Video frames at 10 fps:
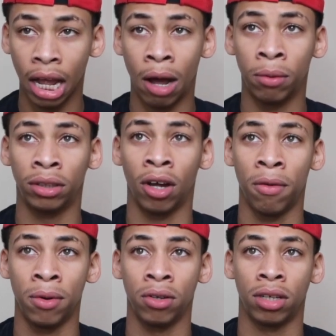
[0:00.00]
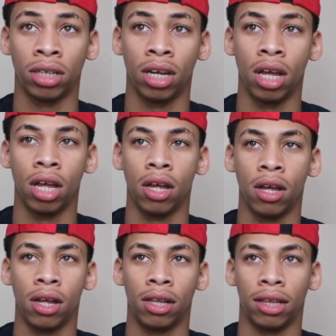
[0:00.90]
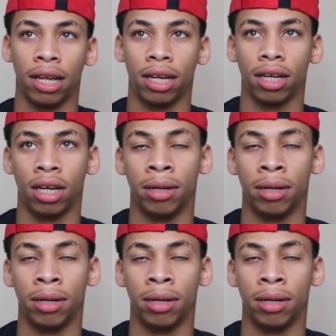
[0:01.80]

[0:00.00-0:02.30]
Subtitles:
I was almost like